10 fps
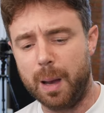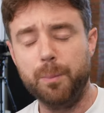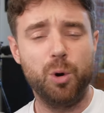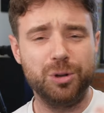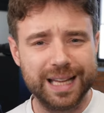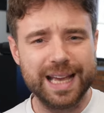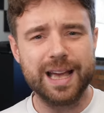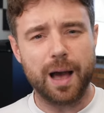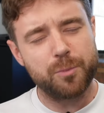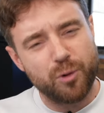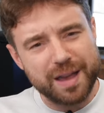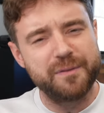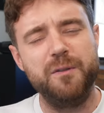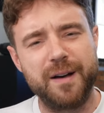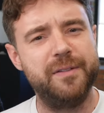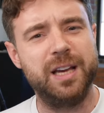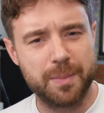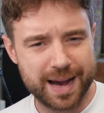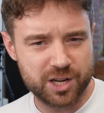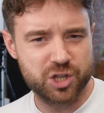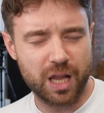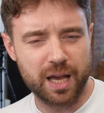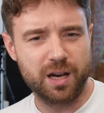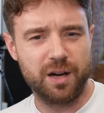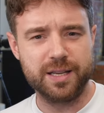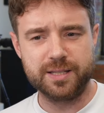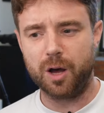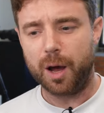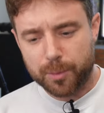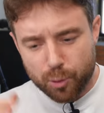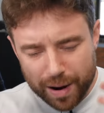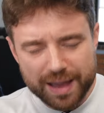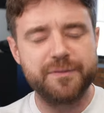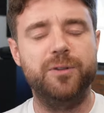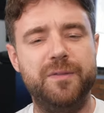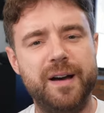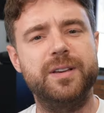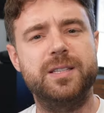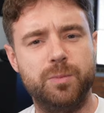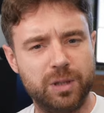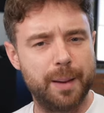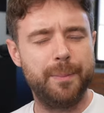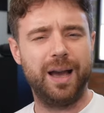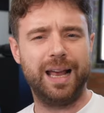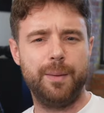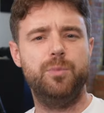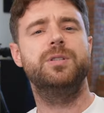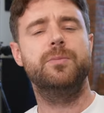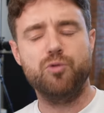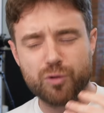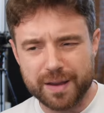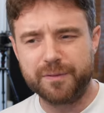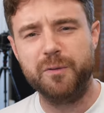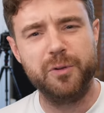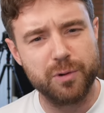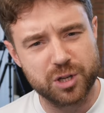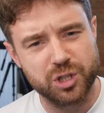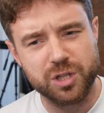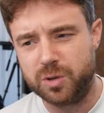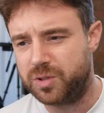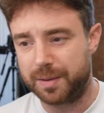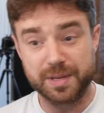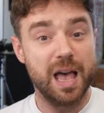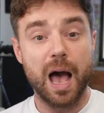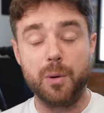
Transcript: And broadly, I'm grateful for having a manager like Arne Slot. I'm grateful for having someone like Michael Edwards. I'm grateful for the Richard Hughes types.